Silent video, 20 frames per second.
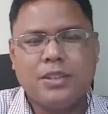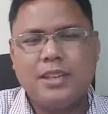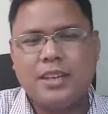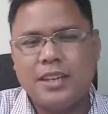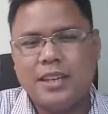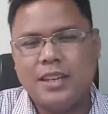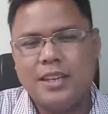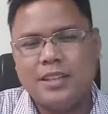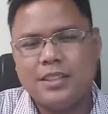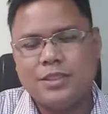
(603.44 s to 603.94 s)

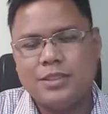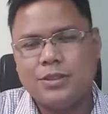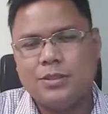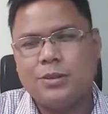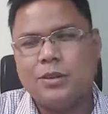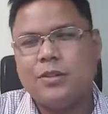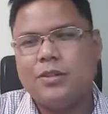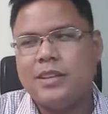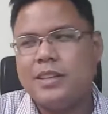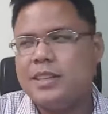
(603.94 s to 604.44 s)
delays
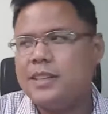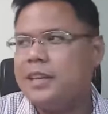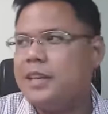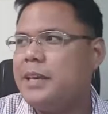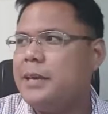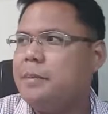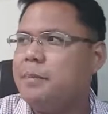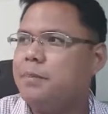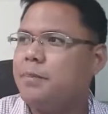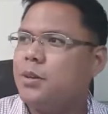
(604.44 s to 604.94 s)
to already
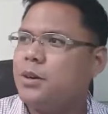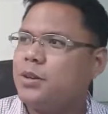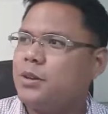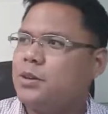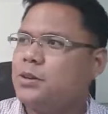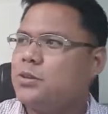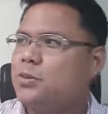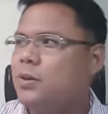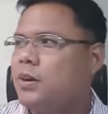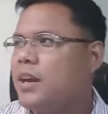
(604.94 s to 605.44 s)

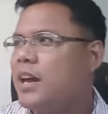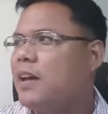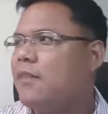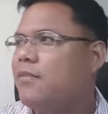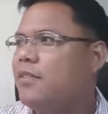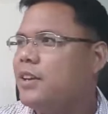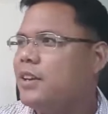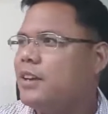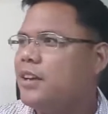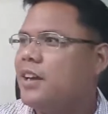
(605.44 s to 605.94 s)
importers who are
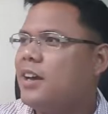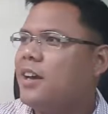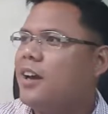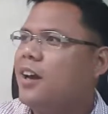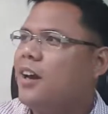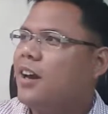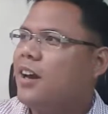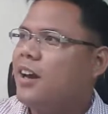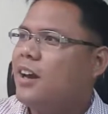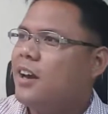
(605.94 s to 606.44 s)
having,
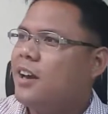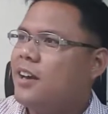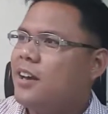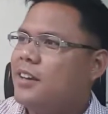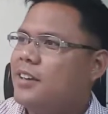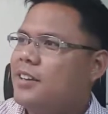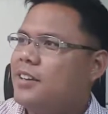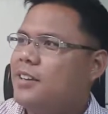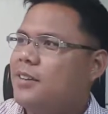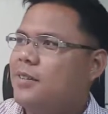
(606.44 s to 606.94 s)

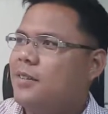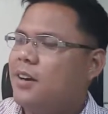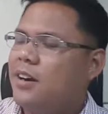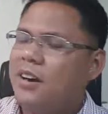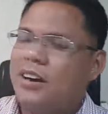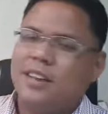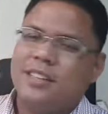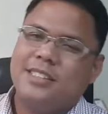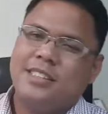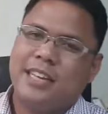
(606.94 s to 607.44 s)
a
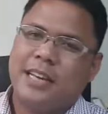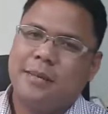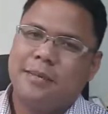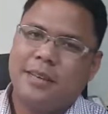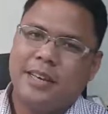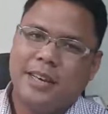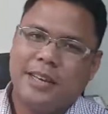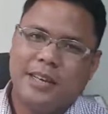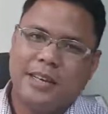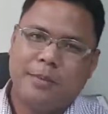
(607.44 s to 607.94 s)
hard time
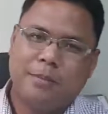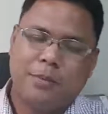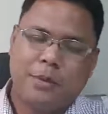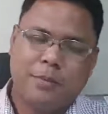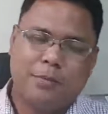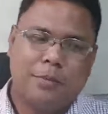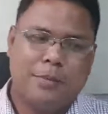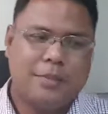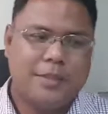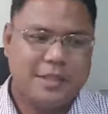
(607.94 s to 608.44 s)
getting
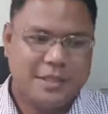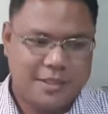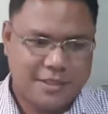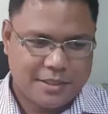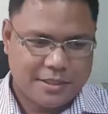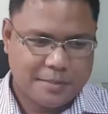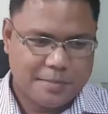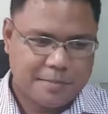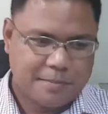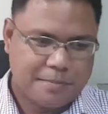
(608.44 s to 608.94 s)
import
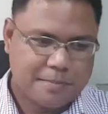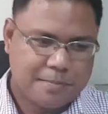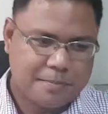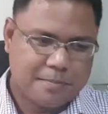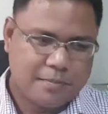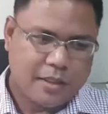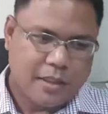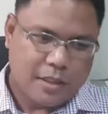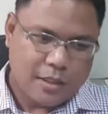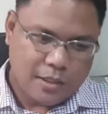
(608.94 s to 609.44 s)
permits.
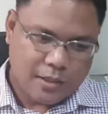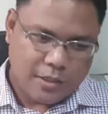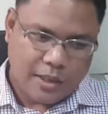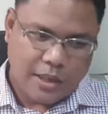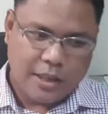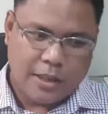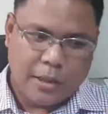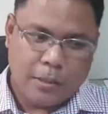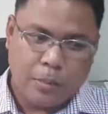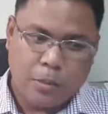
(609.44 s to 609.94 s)

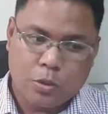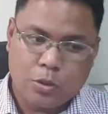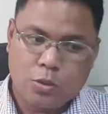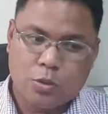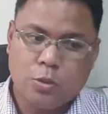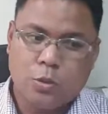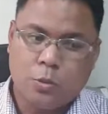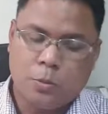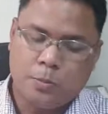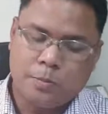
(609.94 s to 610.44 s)
Okay, number
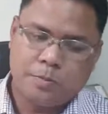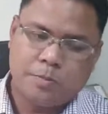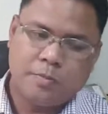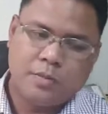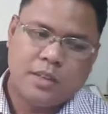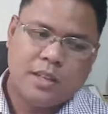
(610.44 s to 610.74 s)
two,